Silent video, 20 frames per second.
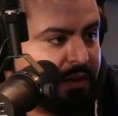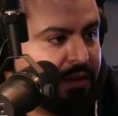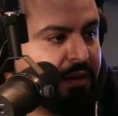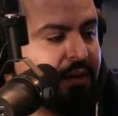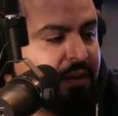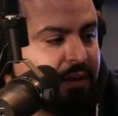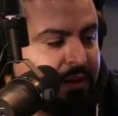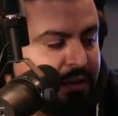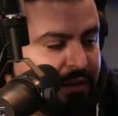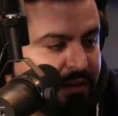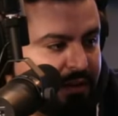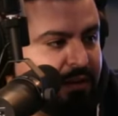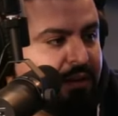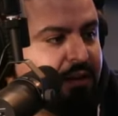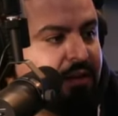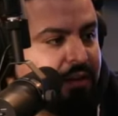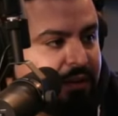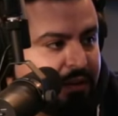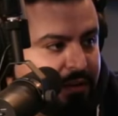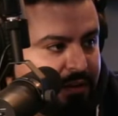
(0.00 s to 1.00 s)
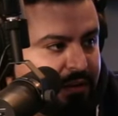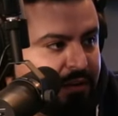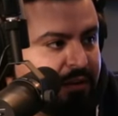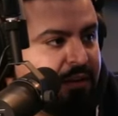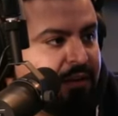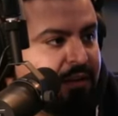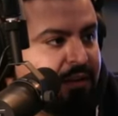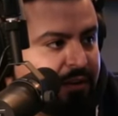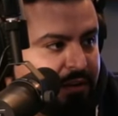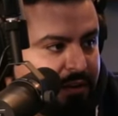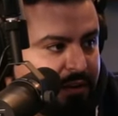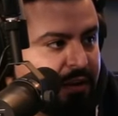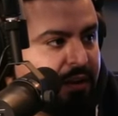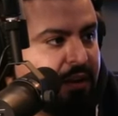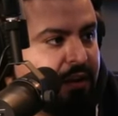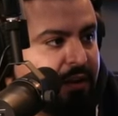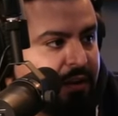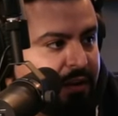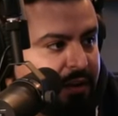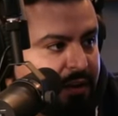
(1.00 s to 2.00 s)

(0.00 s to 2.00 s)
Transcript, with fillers: and follows and perception. So, yeah.